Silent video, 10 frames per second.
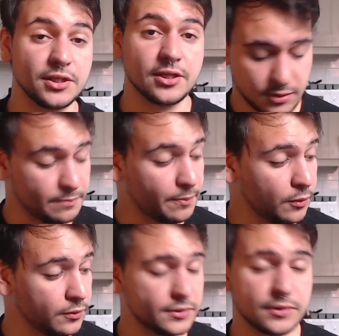the
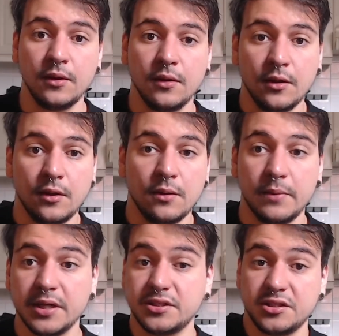poles.
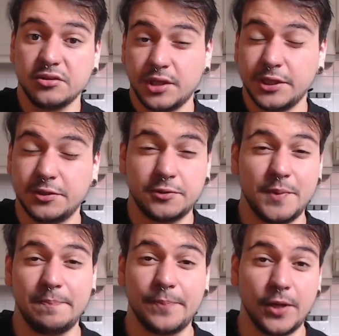But it's usually to
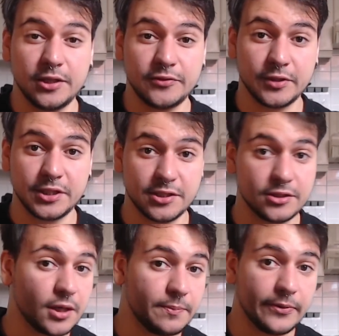be plugged for the
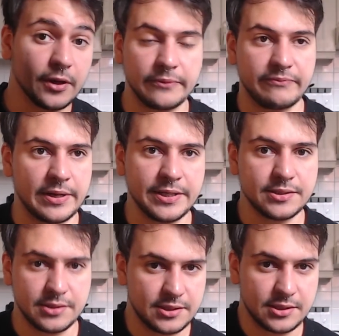setup. At
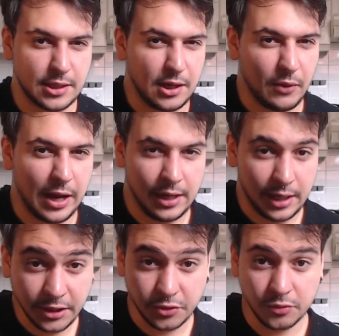least this is how I
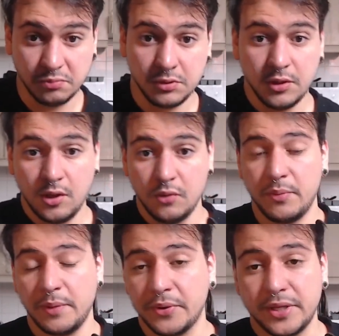like to do.
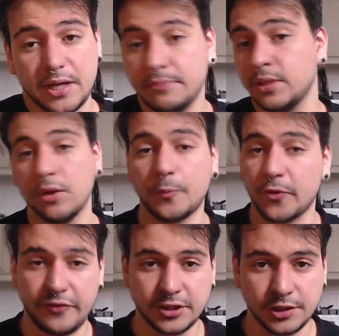Remembering that I'm no
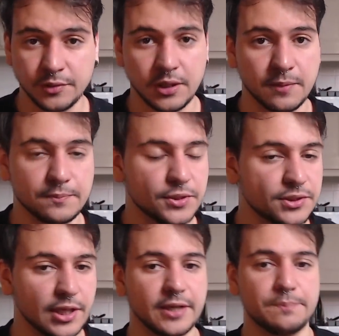professional, I'm just
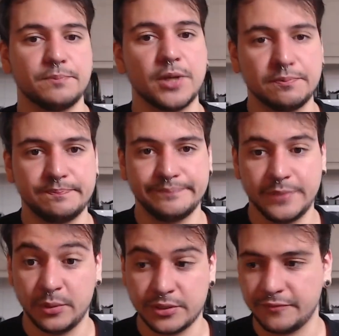like got
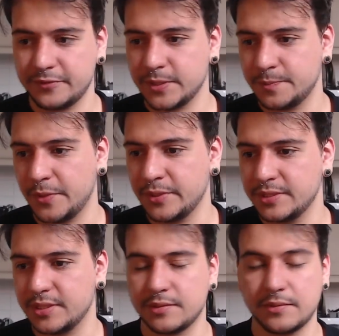years of
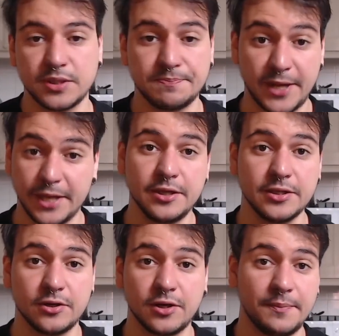experience in playing
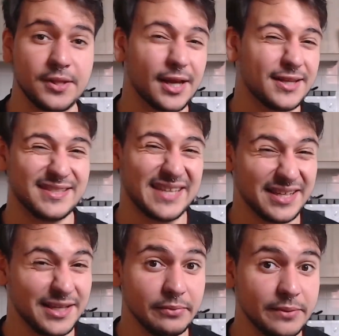guitar, but not
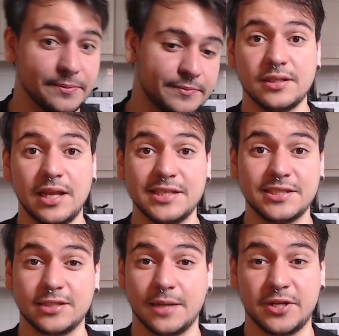setting them up. The last
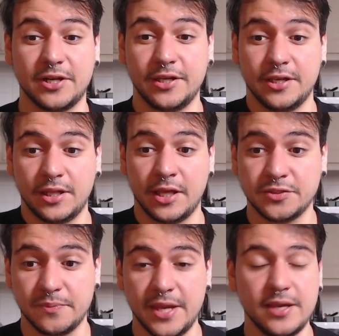setup that I like
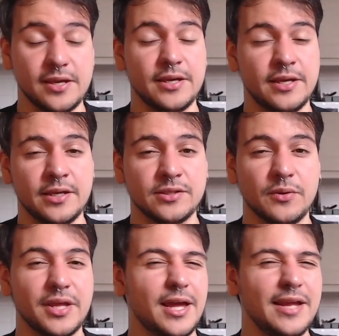to make is
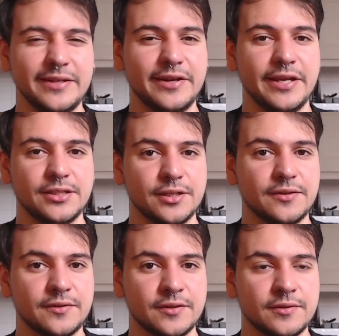on the intonation,
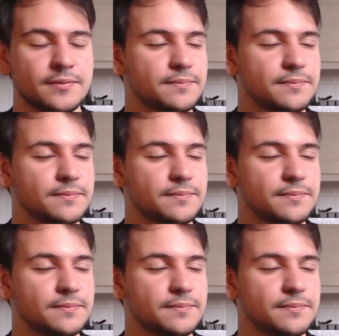the